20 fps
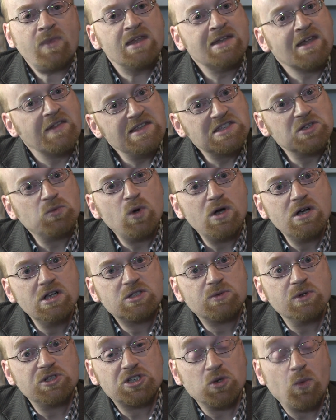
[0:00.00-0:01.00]
Now, these are
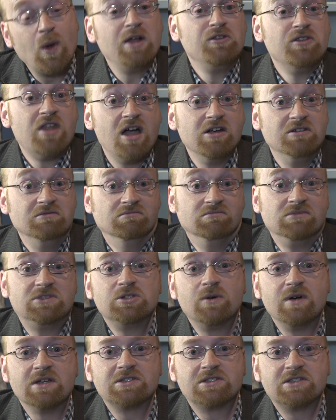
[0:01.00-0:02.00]
words which are well known
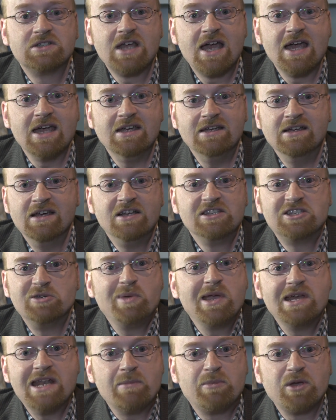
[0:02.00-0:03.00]
to us today to
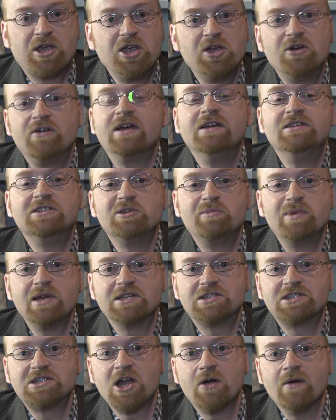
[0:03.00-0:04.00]
be an Epicurean, to be
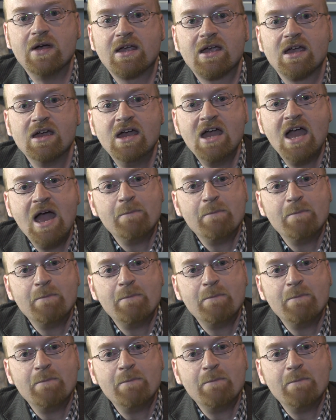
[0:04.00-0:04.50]
a Stoic,